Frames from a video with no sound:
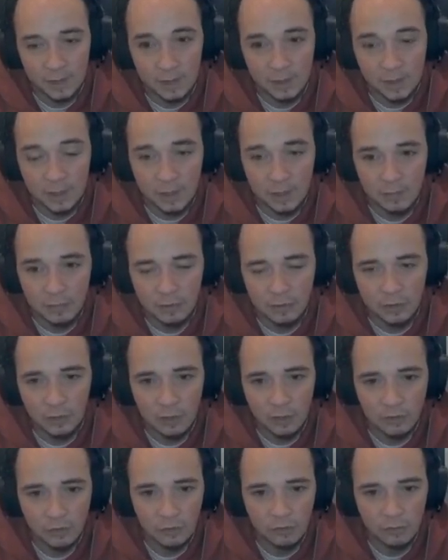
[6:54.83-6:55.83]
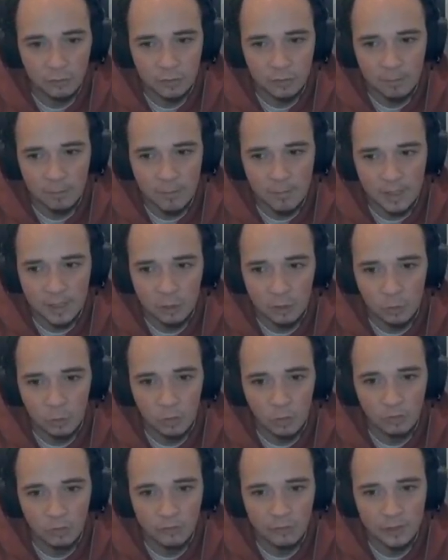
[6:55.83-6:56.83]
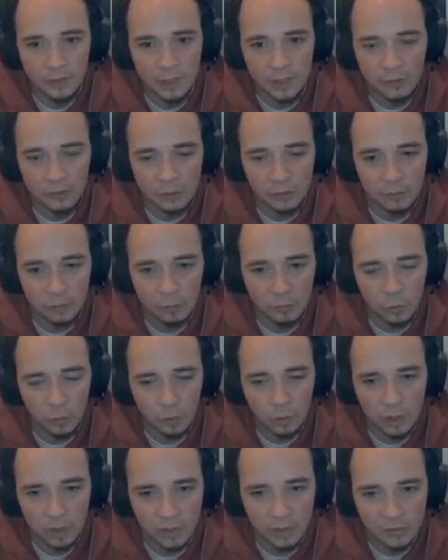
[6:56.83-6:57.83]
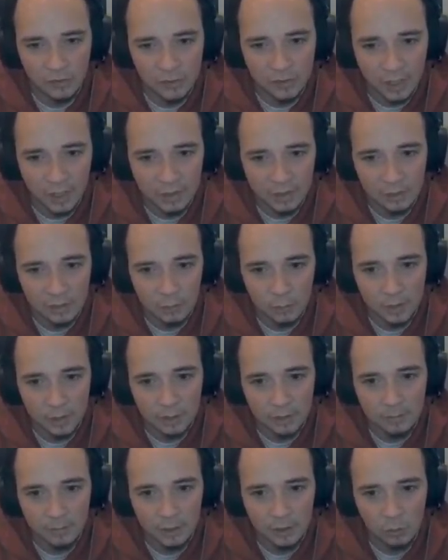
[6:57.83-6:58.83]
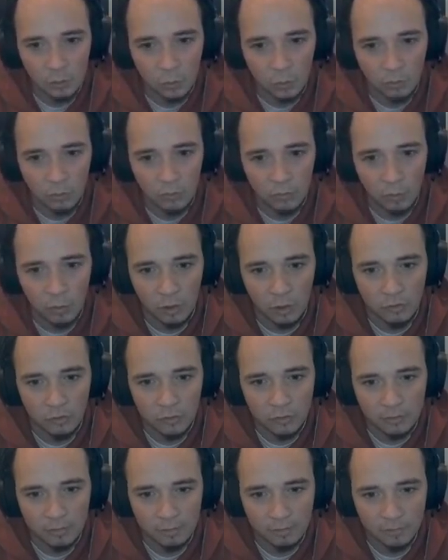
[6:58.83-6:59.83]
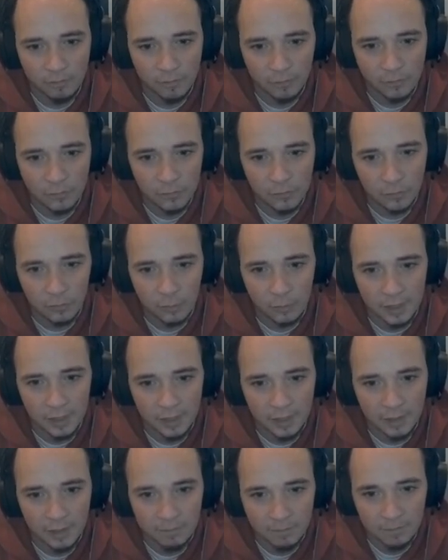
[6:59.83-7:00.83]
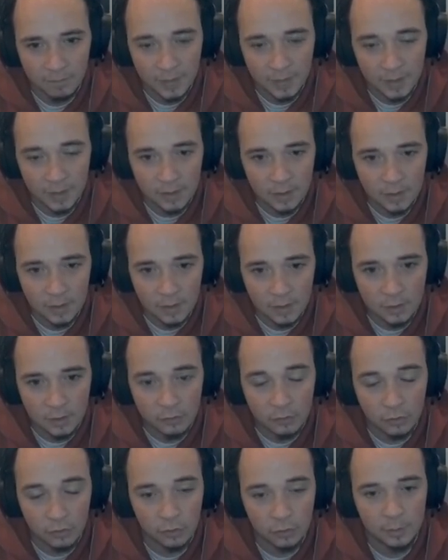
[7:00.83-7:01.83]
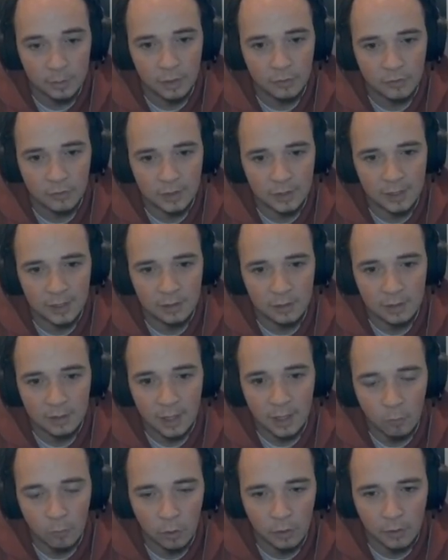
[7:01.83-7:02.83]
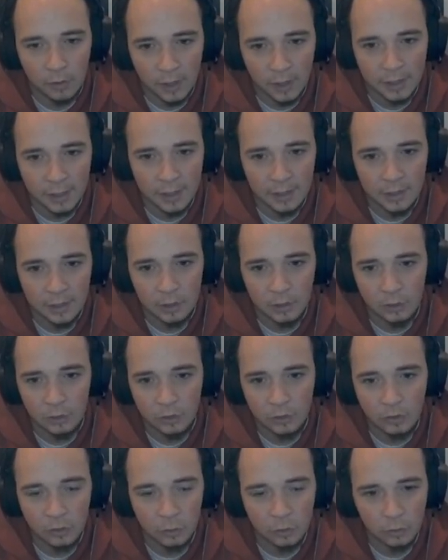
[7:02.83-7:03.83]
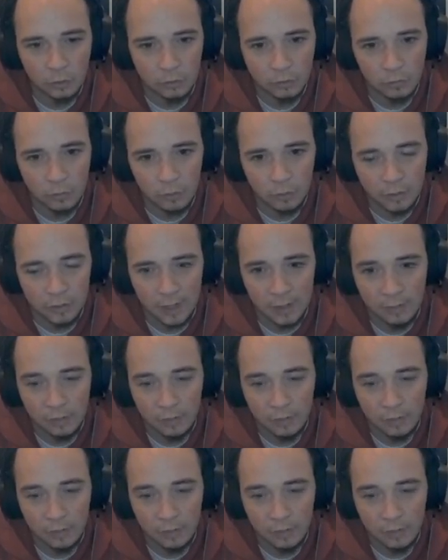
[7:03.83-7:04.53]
If you start shooting the middle wolf first, run and stand where the middle wolf was. So here. So you'll be able to kill that one, and then the other 2 will just run down the